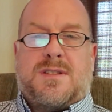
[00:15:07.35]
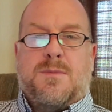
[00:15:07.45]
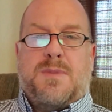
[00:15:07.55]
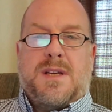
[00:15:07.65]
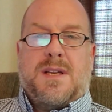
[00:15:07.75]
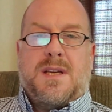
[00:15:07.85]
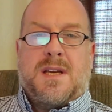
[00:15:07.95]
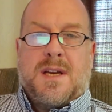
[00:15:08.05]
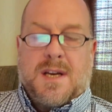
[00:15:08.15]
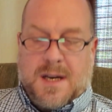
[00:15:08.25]
to
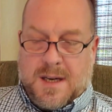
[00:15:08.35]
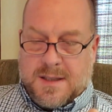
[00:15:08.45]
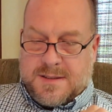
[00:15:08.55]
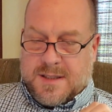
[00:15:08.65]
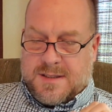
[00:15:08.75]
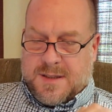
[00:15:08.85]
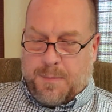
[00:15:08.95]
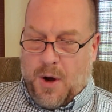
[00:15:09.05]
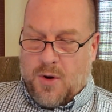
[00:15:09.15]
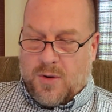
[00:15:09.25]
be to
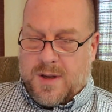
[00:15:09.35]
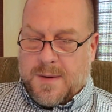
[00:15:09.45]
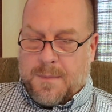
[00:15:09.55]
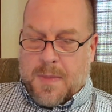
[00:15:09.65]
poke.